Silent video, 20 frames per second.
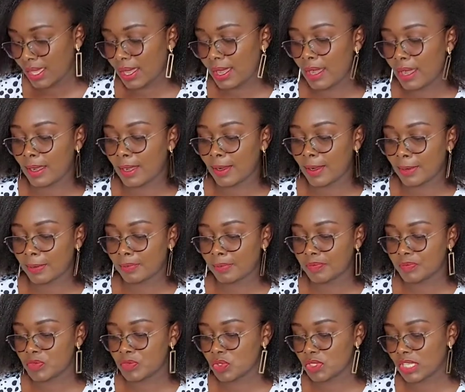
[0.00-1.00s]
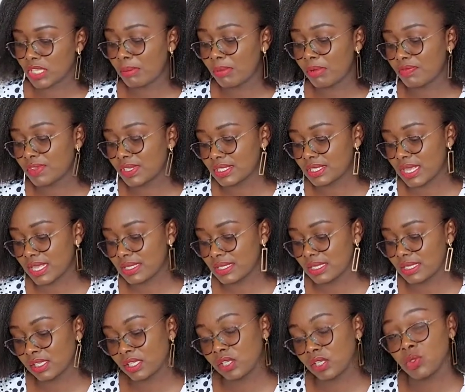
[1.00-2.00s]
So some of the signs
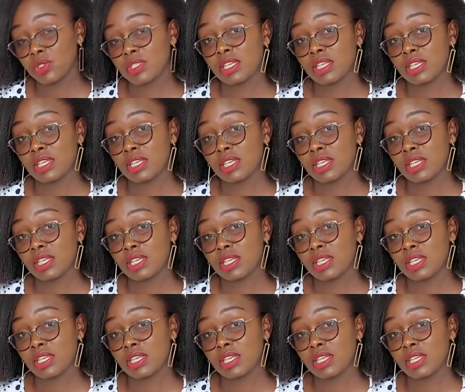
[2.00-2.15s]
include,